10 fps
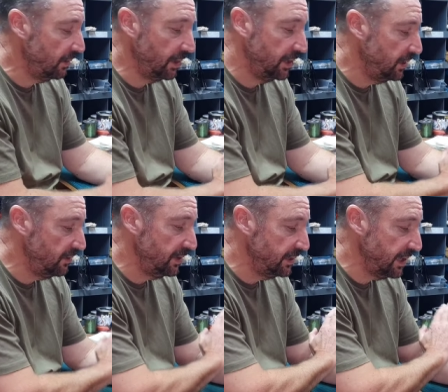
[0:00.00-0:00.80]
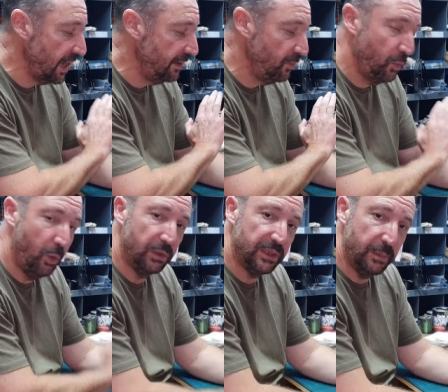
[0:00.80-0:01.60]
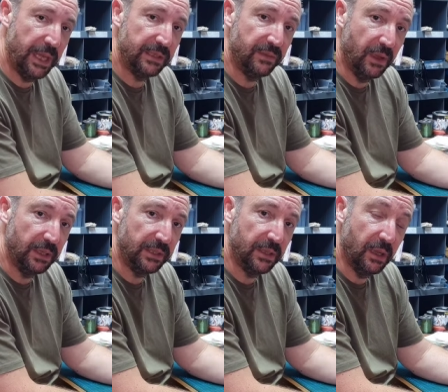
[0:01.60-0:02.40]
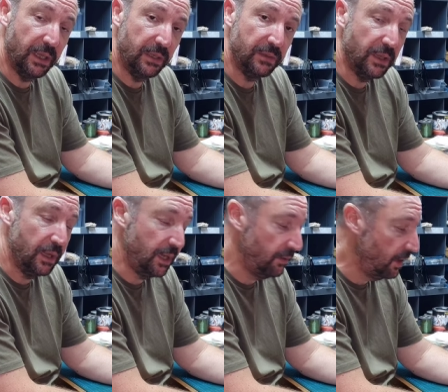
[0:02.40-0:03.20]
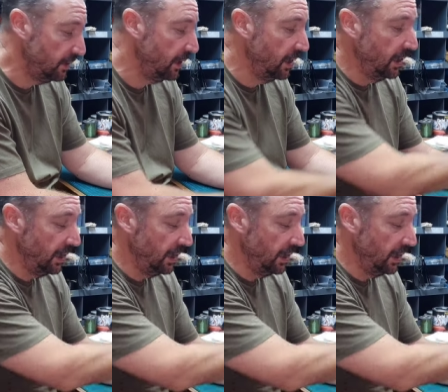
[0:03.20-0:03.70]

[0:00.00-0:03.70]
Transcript: So I'm going to use the same water-based varnish that I used earlier on.